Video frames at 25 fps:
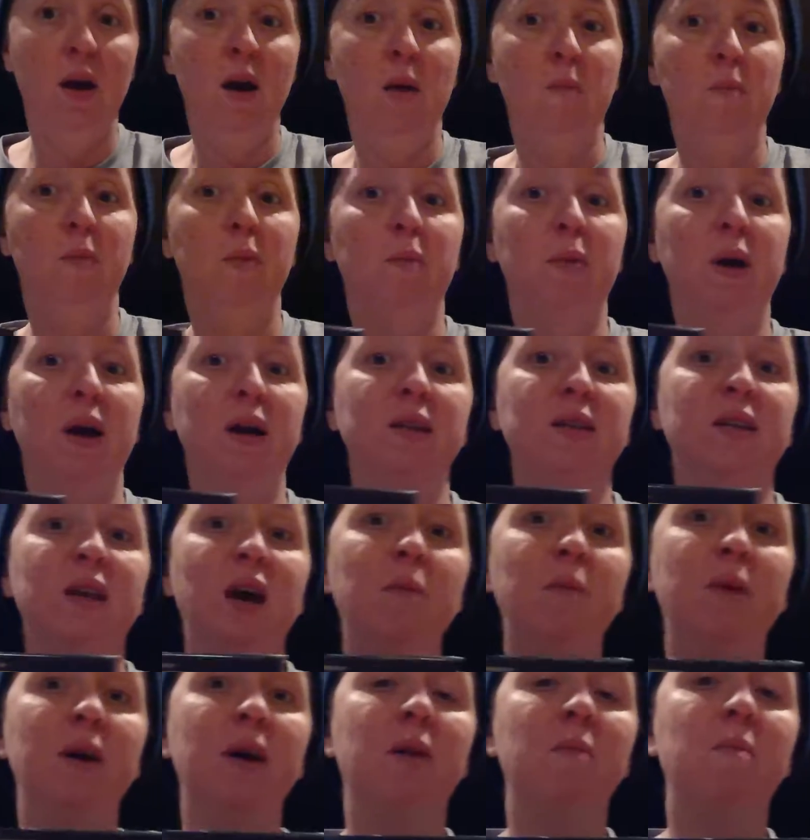but
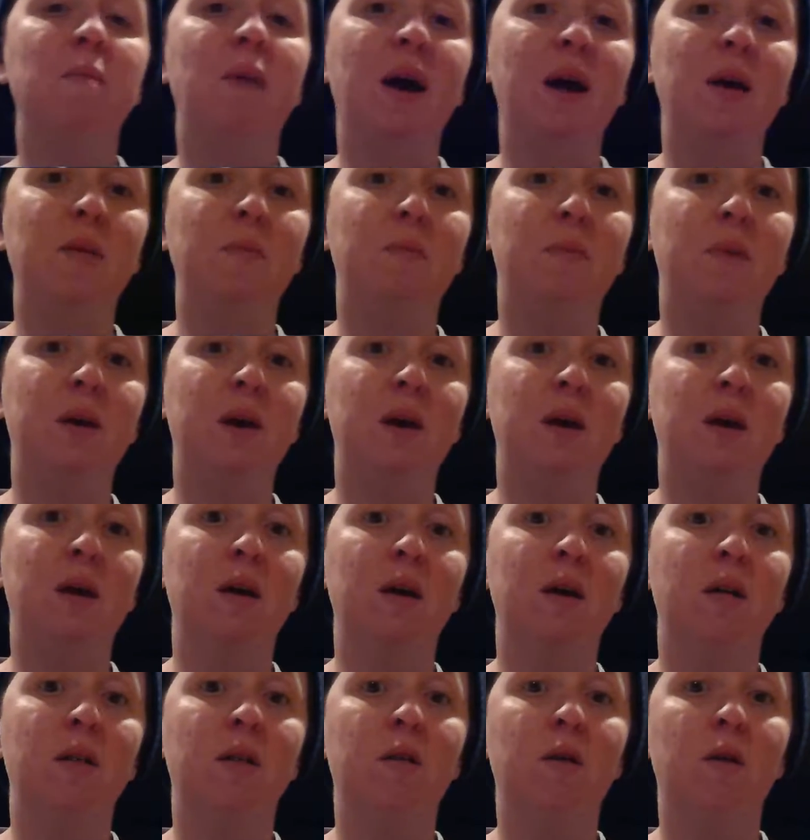Pandemic might be
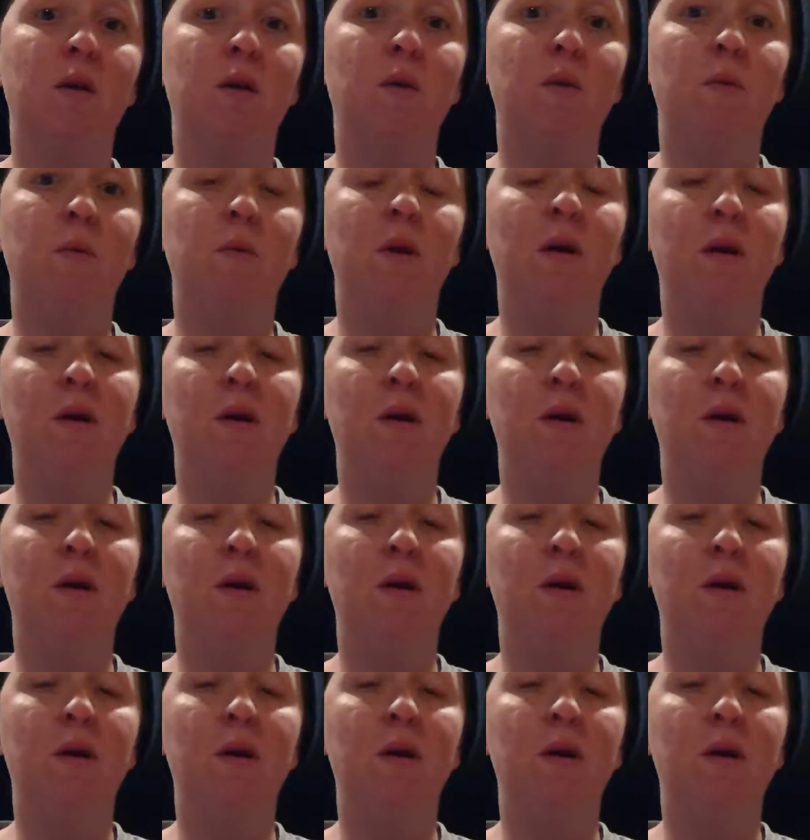the